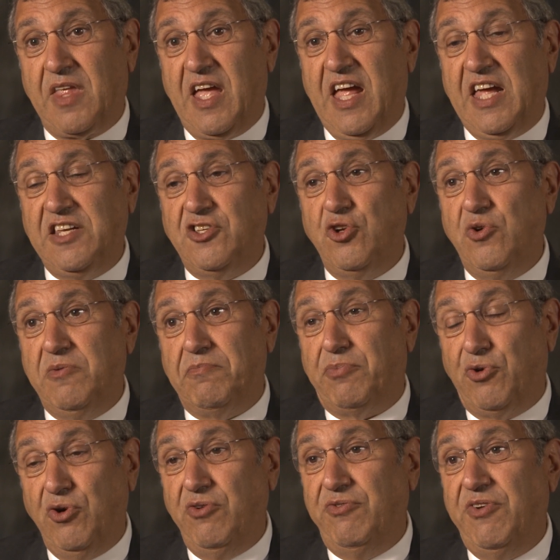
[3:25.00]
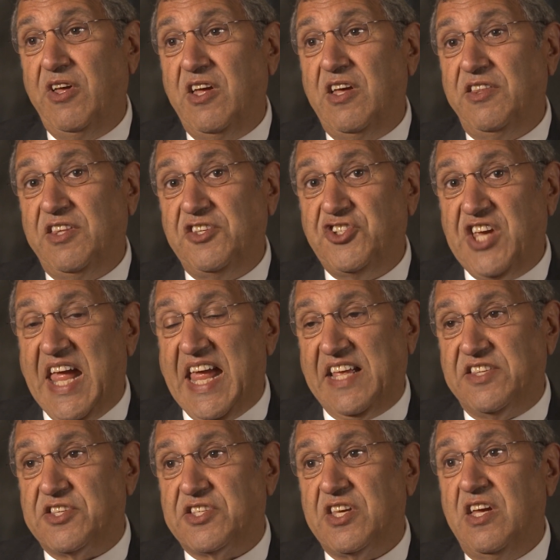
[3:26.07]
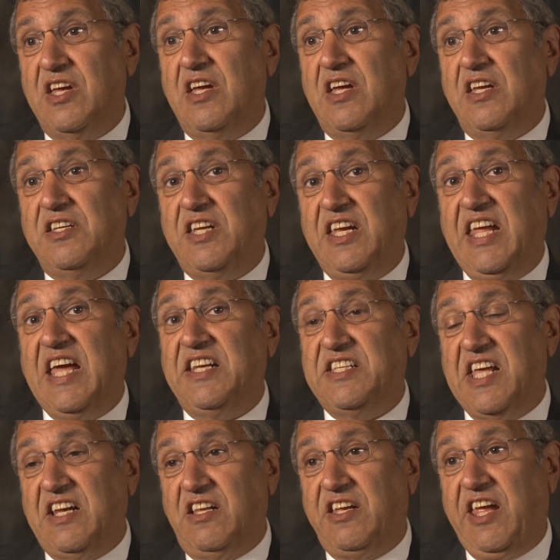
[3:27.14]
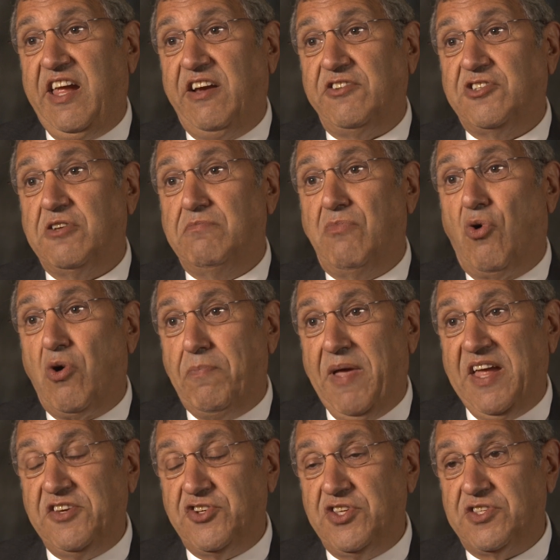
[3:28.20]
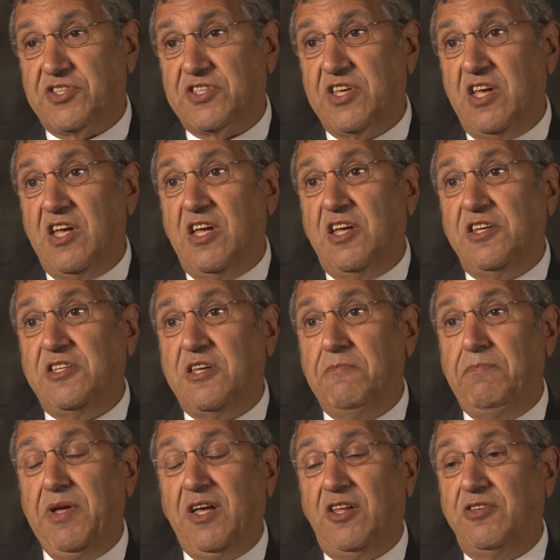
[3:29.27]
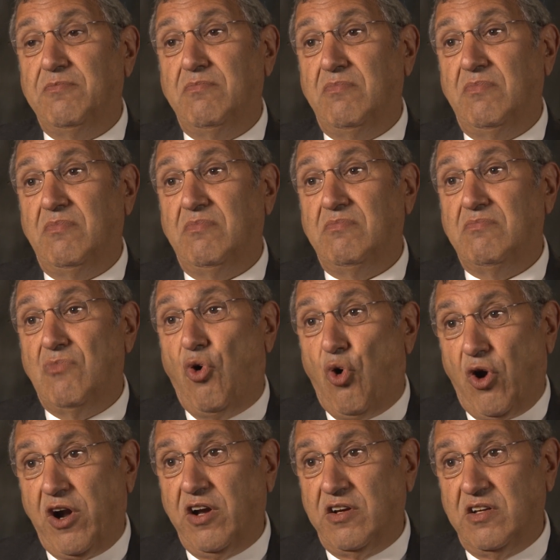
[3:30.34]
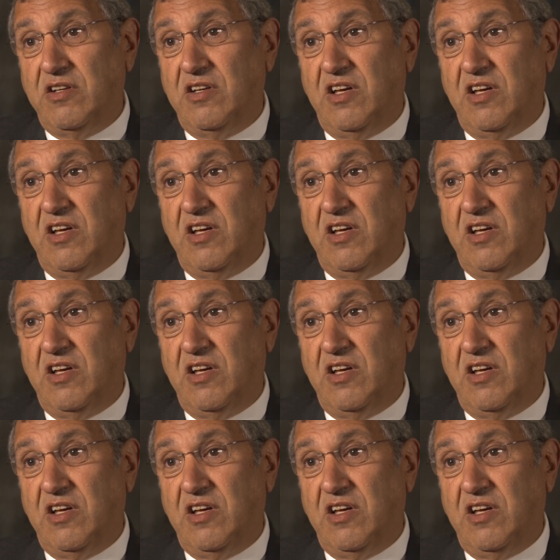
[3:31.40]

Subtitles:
and to improve the chance to get dental care to more patients, to build more,